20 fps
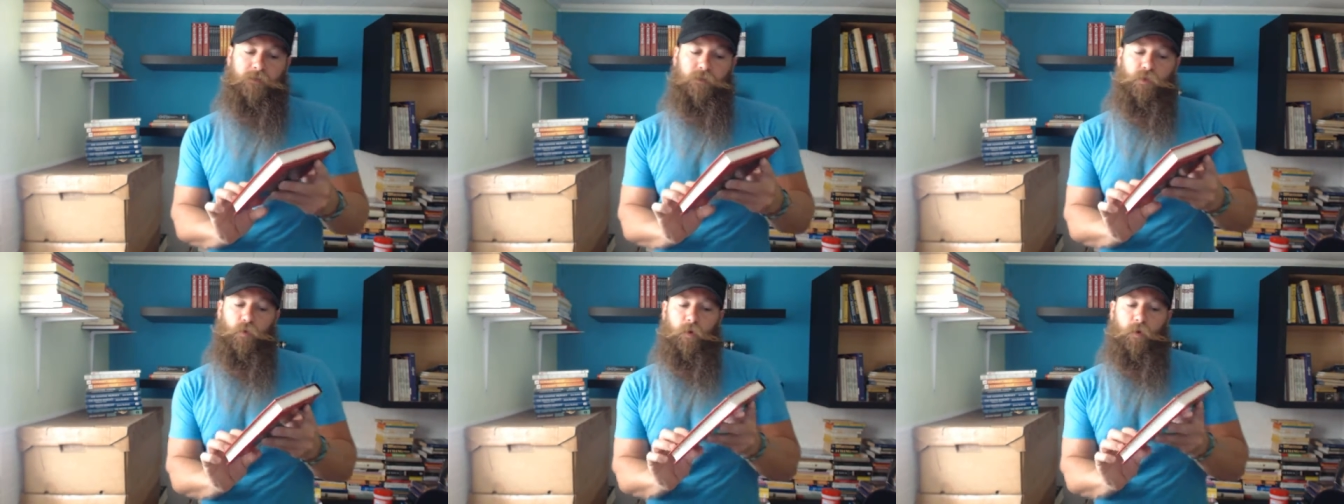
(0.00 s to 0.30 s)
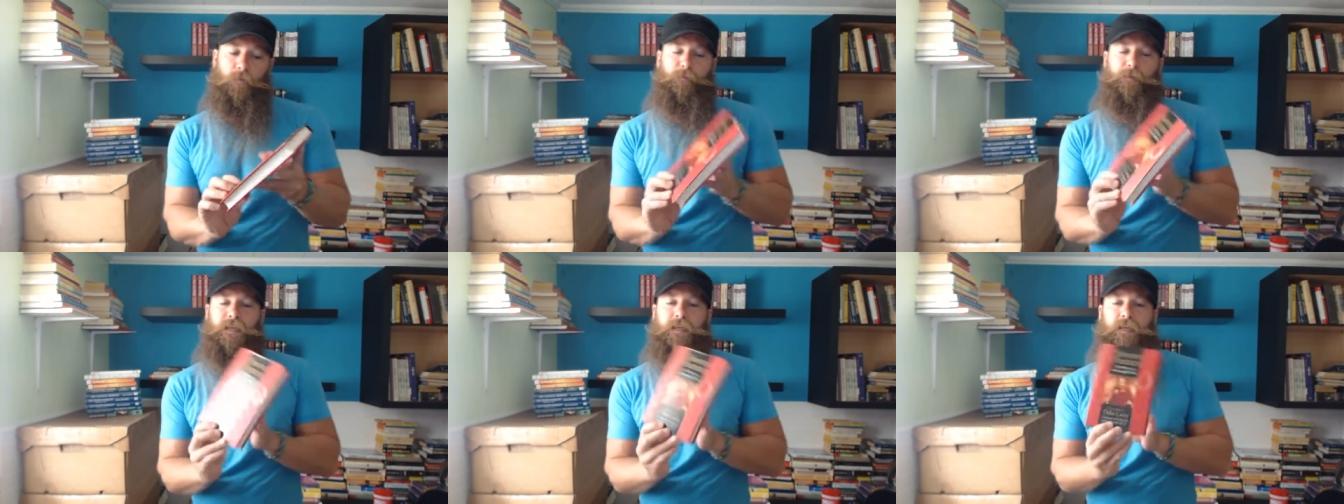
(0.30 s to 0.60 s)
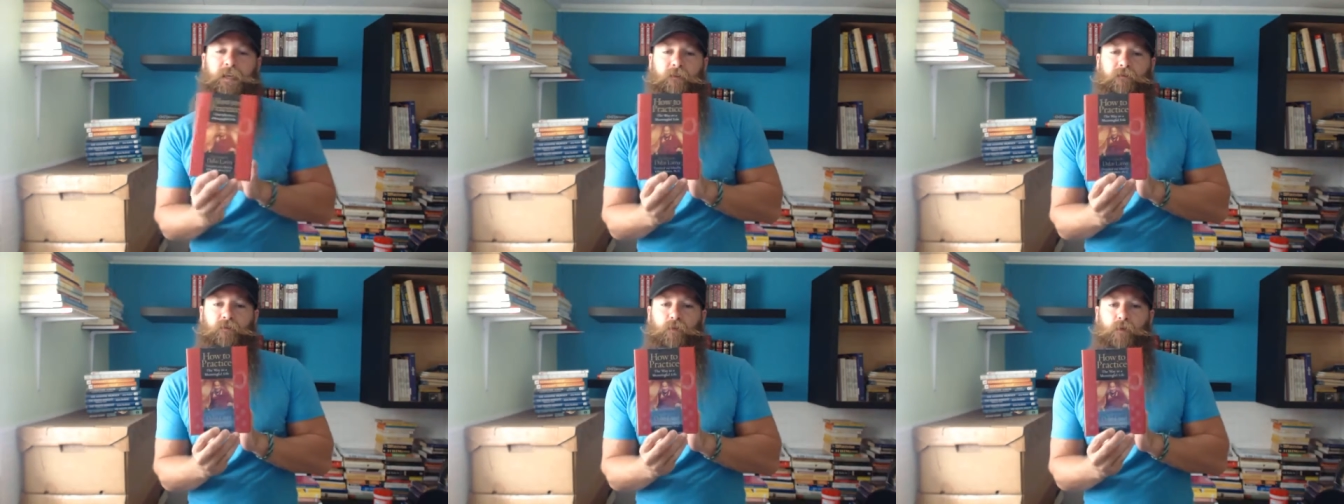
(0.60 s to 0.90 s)
to a
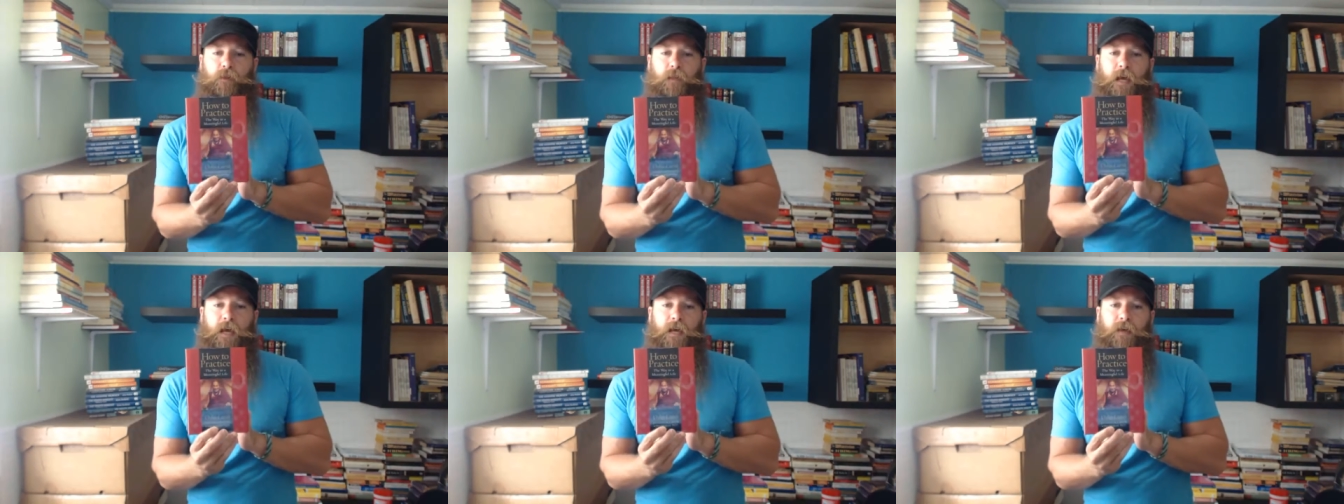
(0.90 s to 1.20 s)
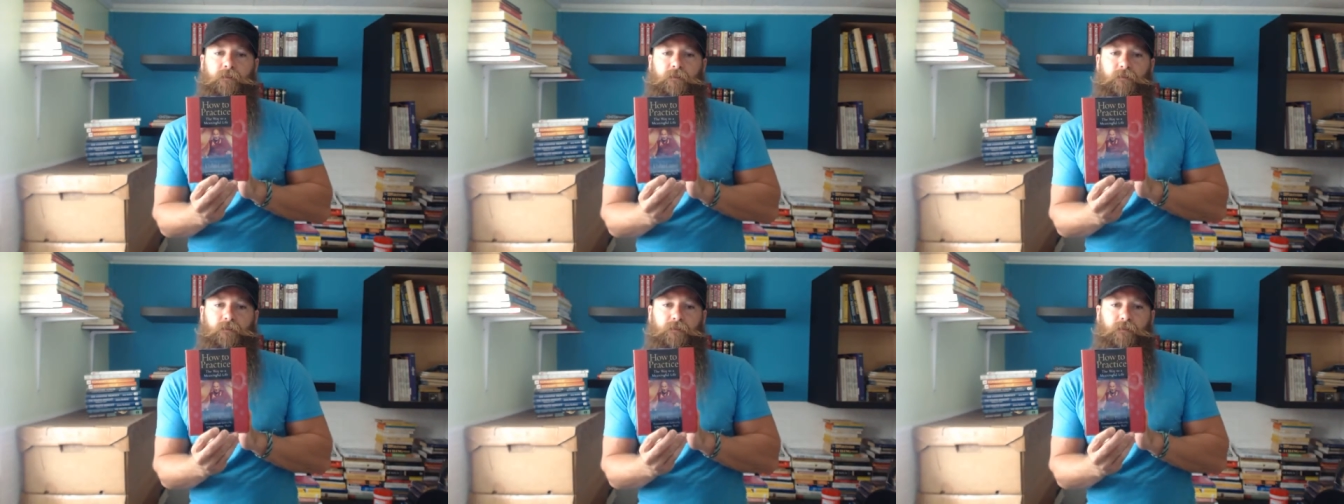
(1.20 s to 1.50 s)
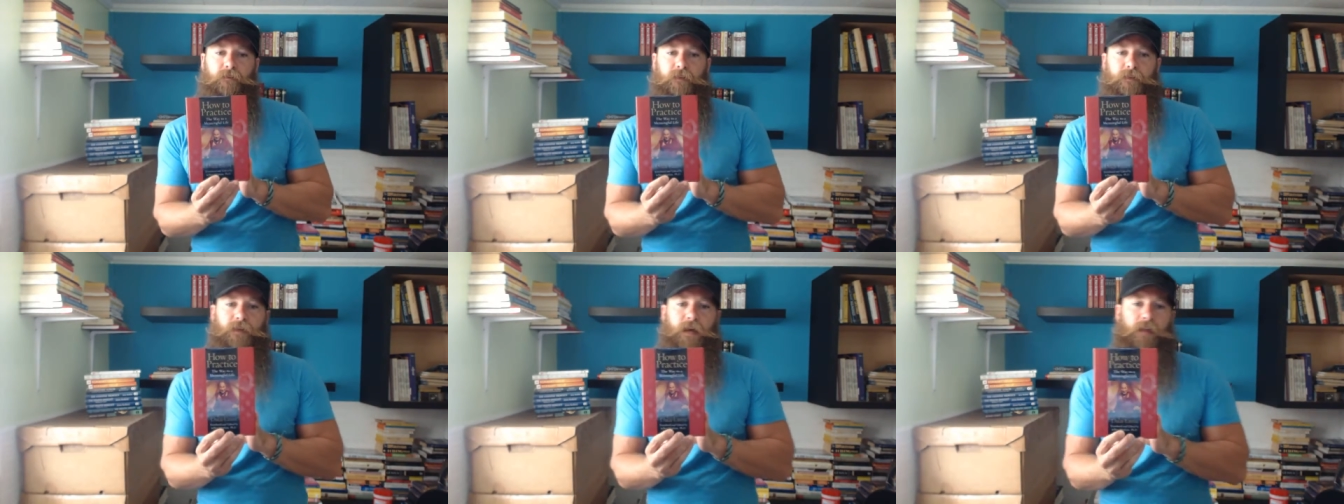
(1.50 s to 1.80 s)
Meaningful Life,
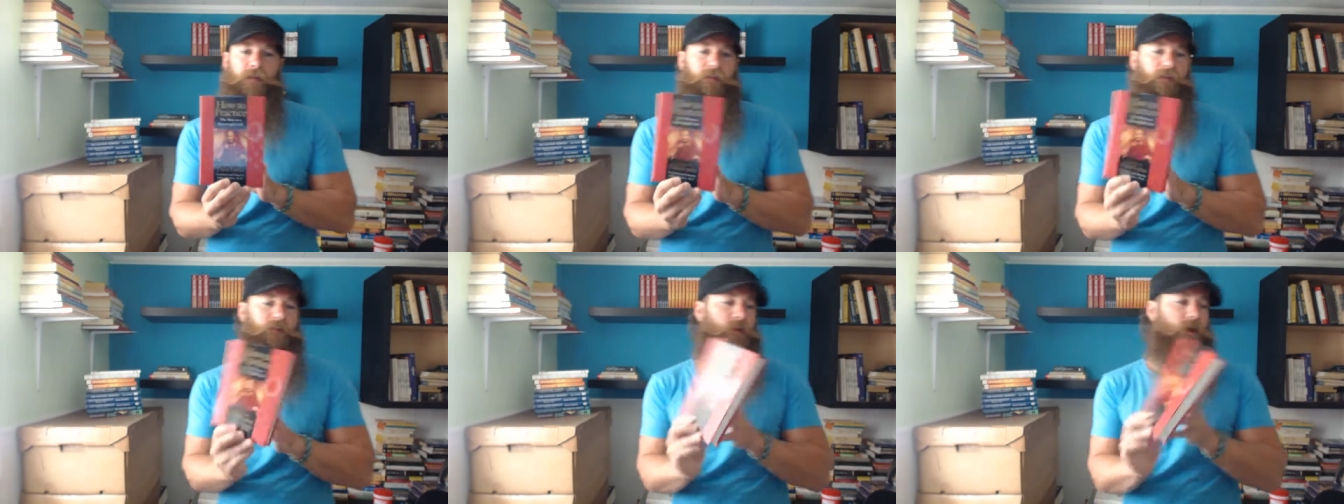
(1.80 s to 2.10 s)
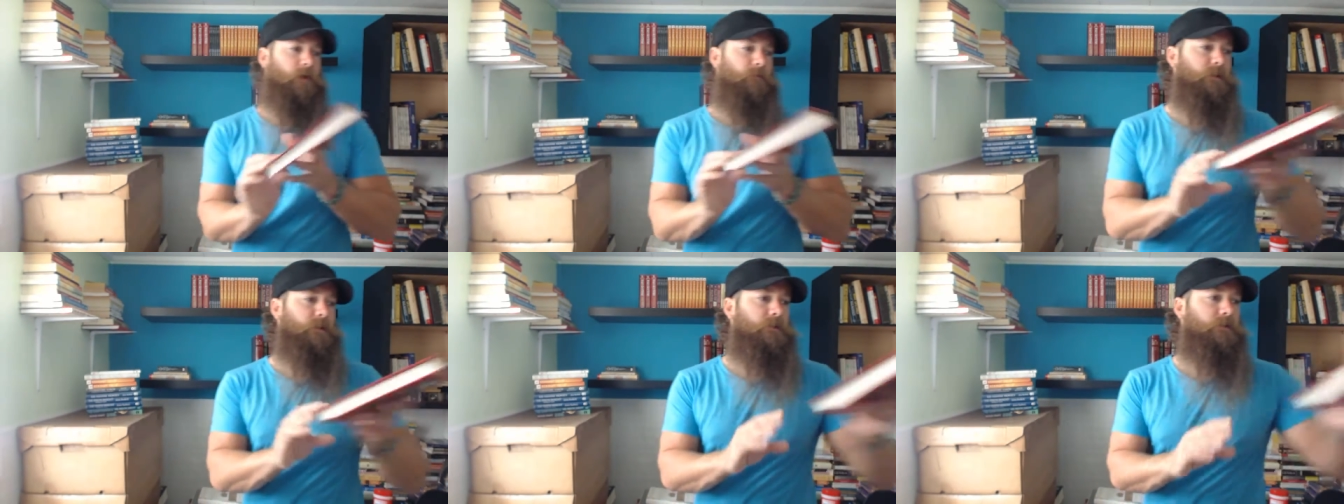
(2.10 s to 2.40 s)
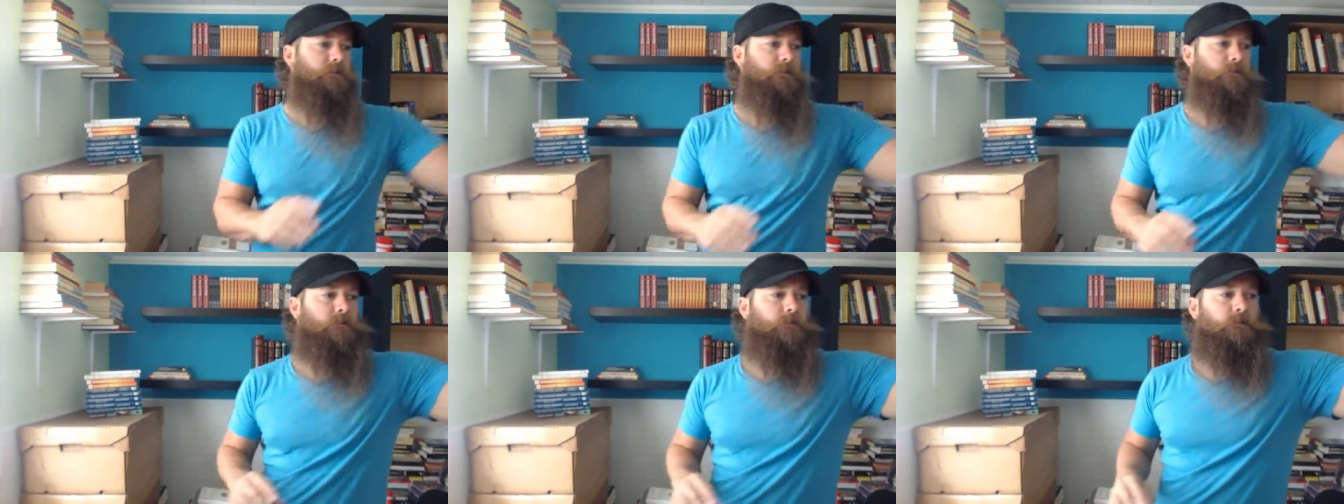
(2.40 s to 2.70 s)
the Dalai Lama.